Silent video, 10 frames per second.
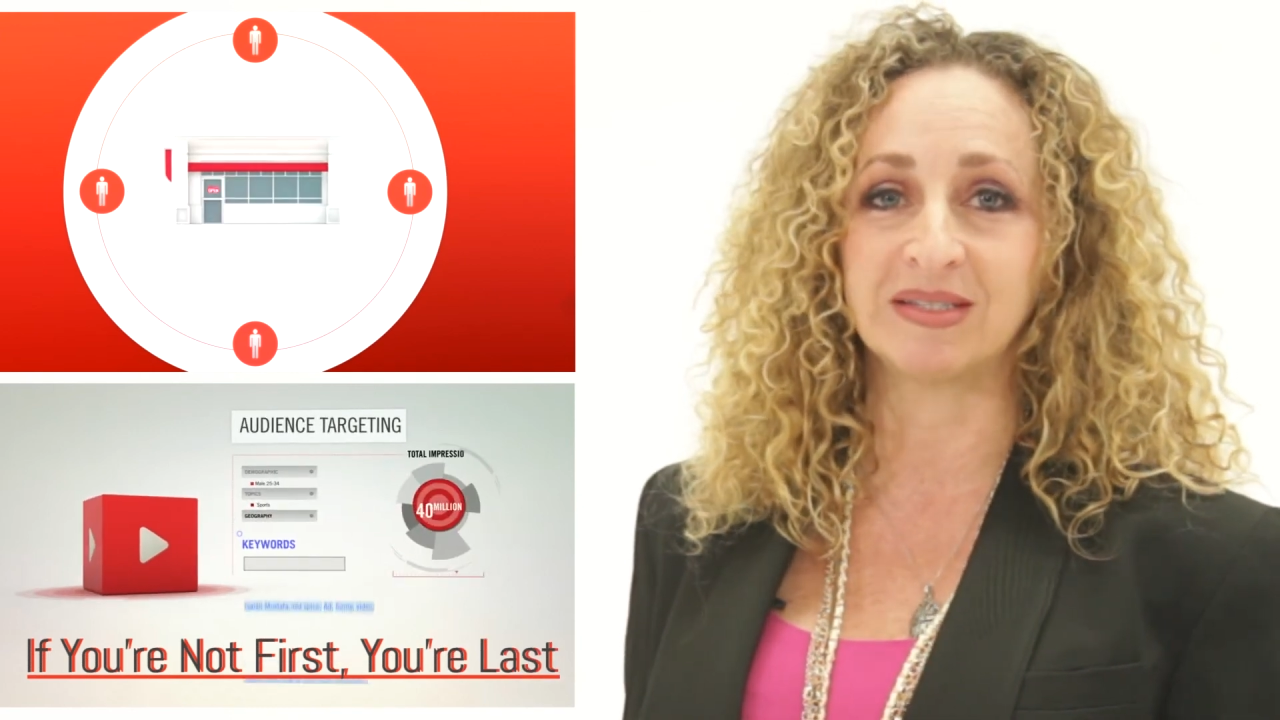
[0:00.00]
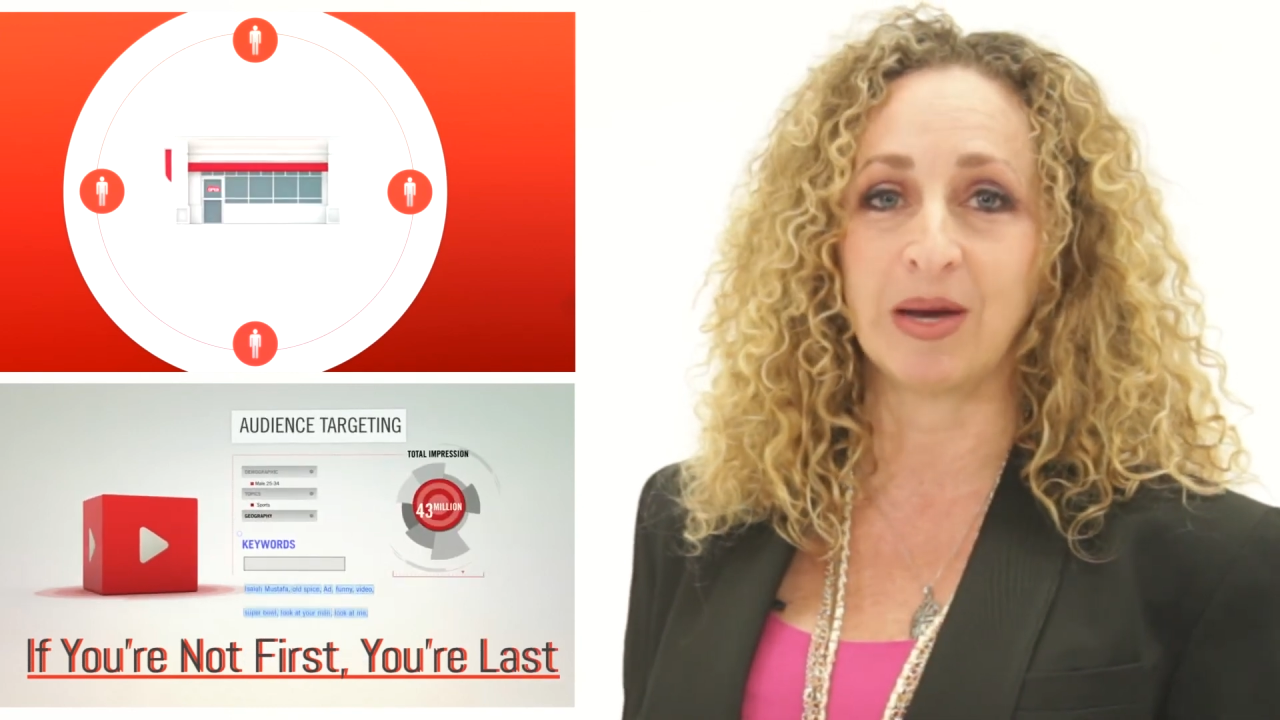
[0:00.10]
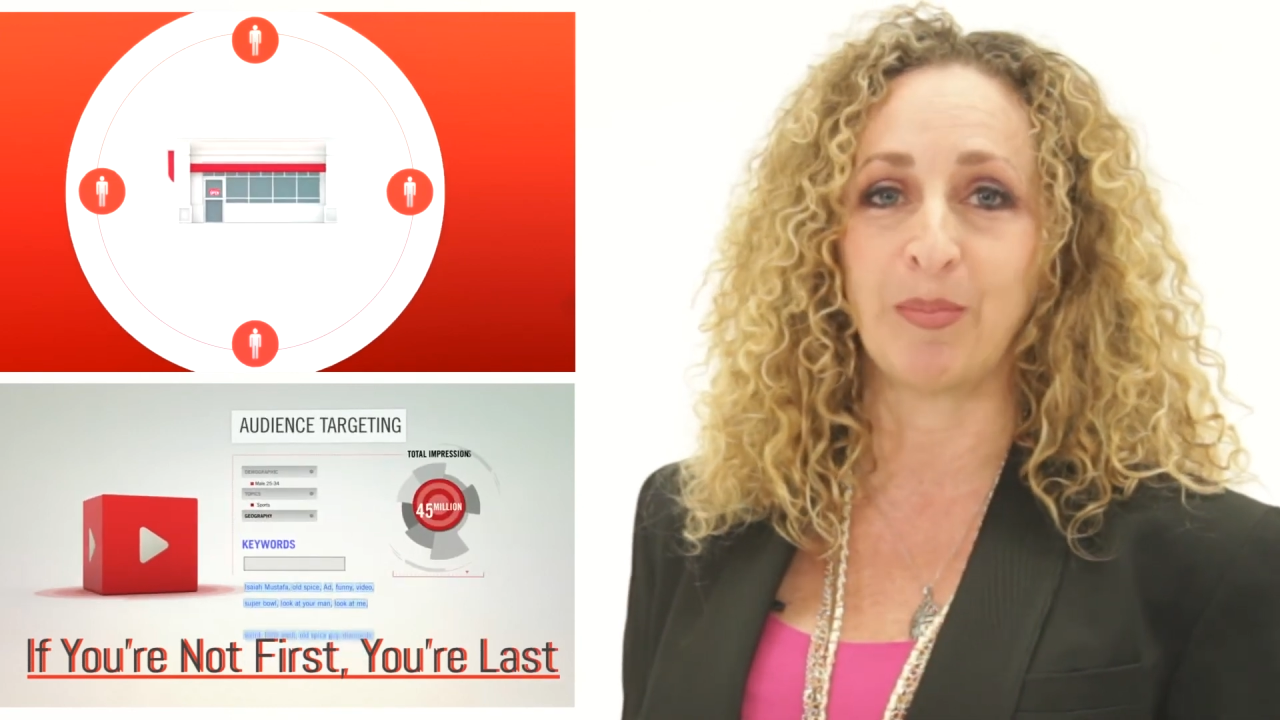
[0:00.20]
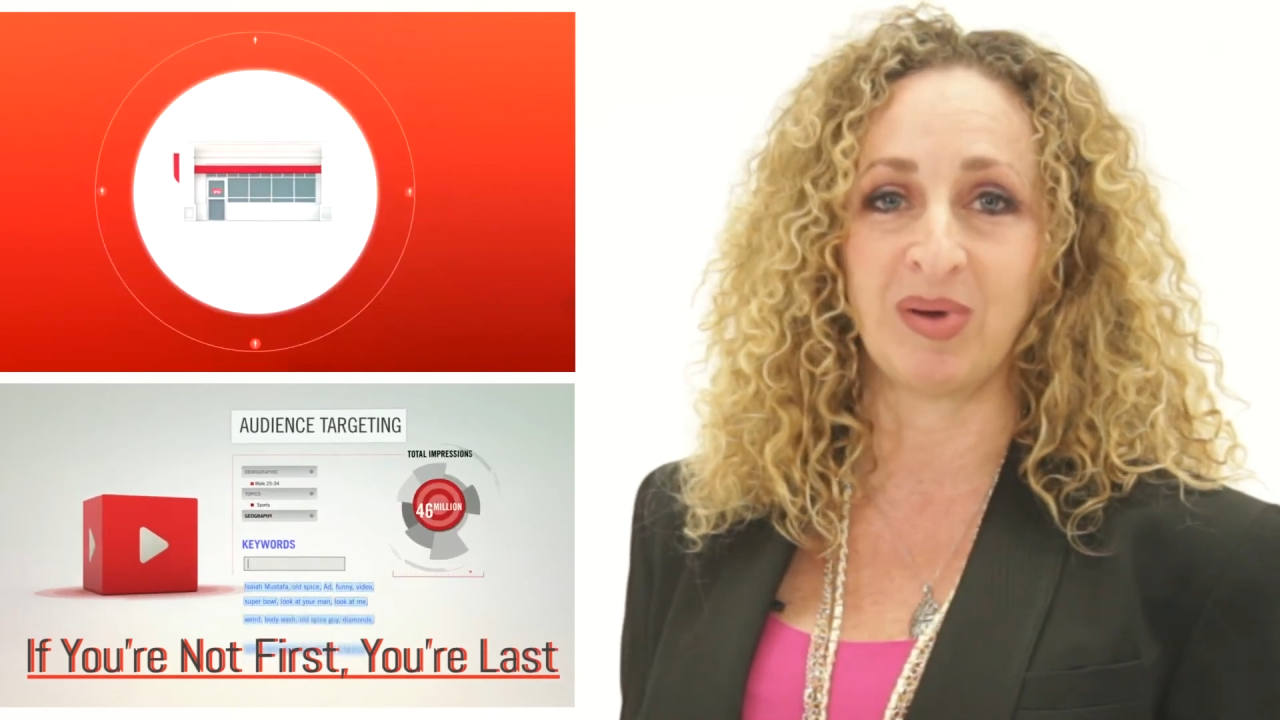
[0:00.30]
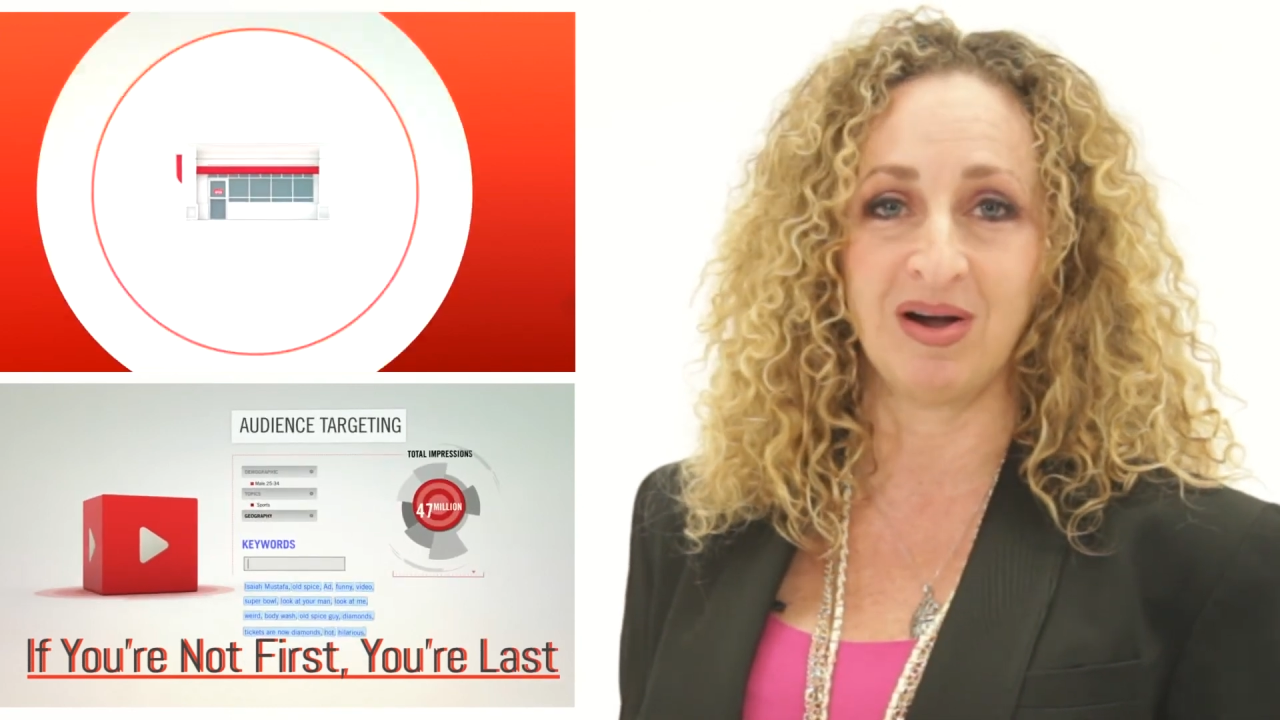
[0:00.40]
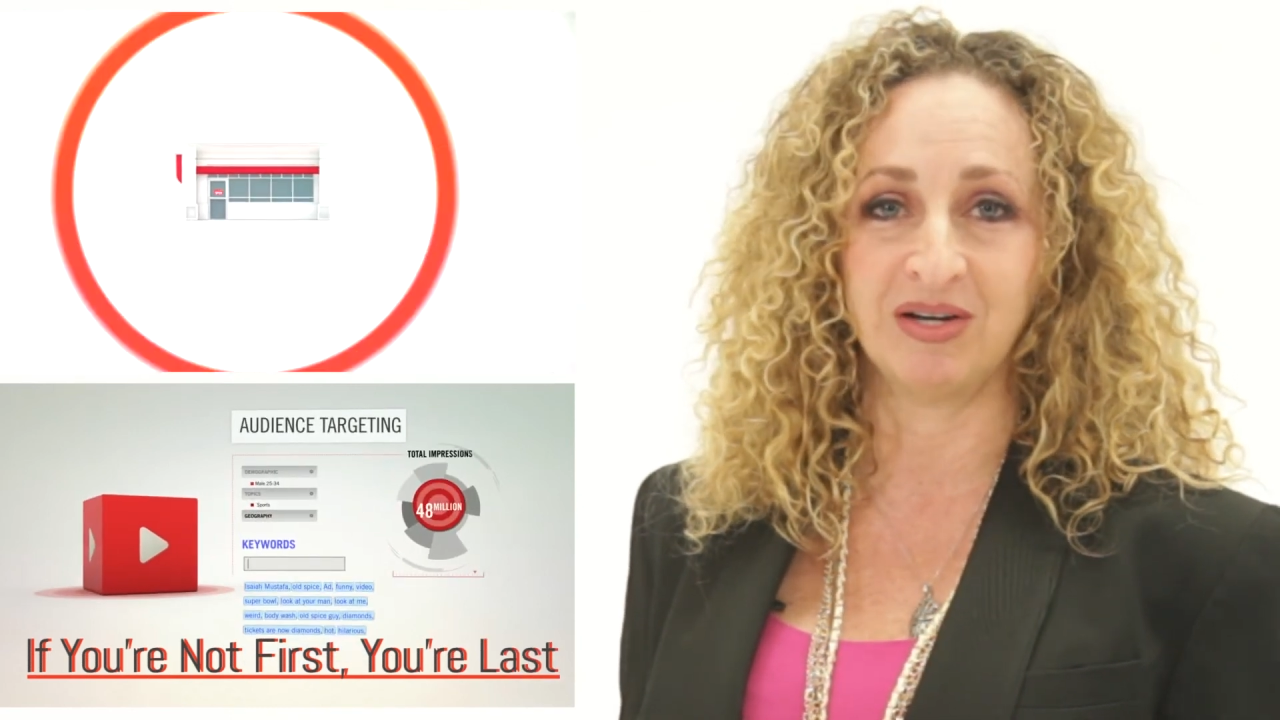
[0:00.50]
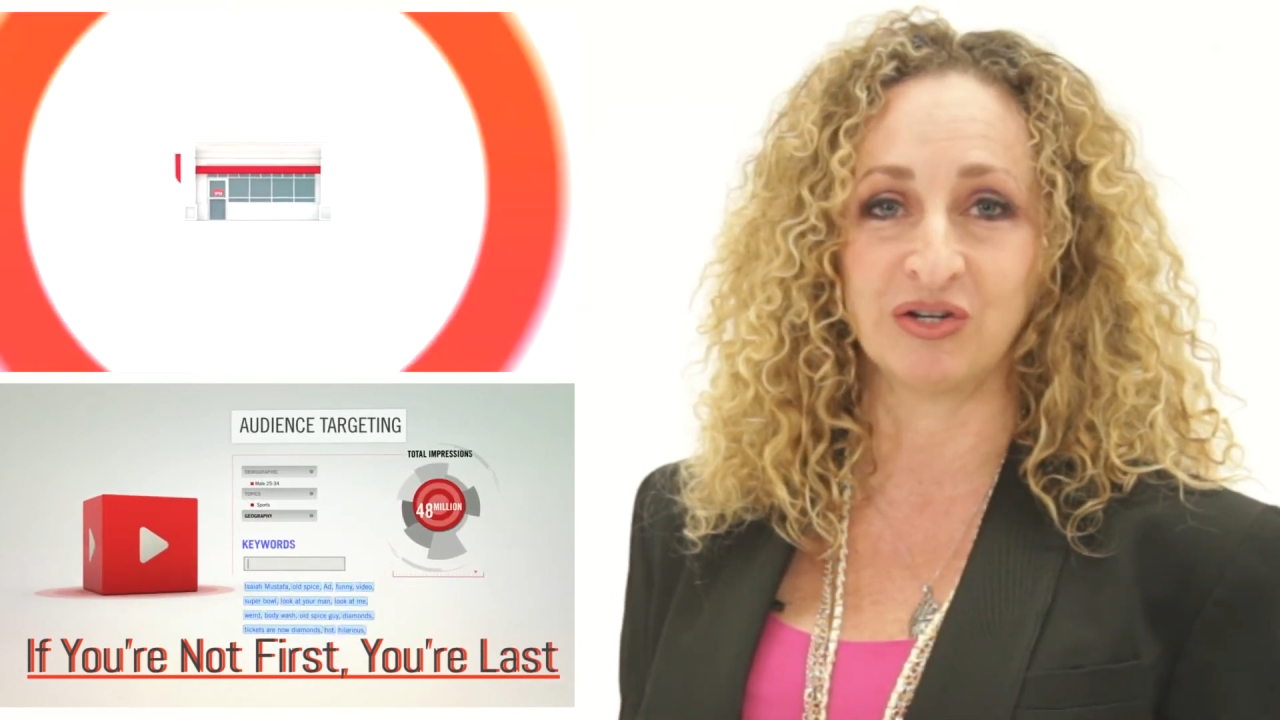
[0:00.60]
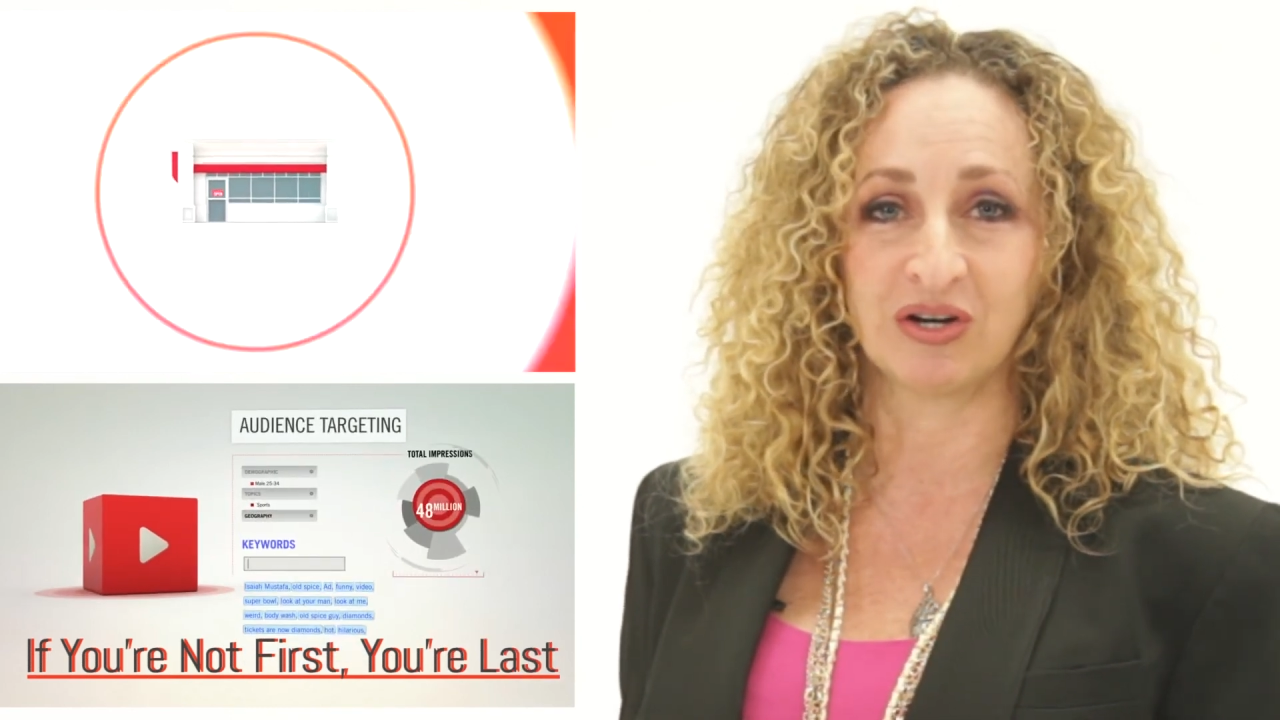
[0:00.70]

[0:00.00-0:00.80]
step behind your